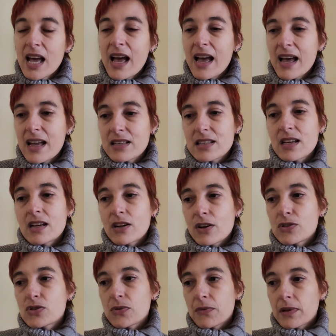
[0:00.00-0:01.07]
And they're
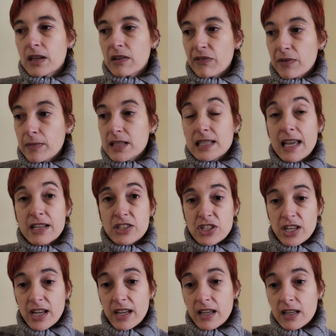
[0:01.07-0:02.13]
going to be females like
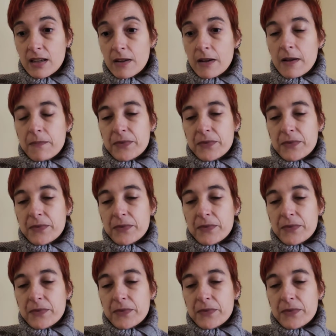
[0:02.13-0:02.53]
Shai,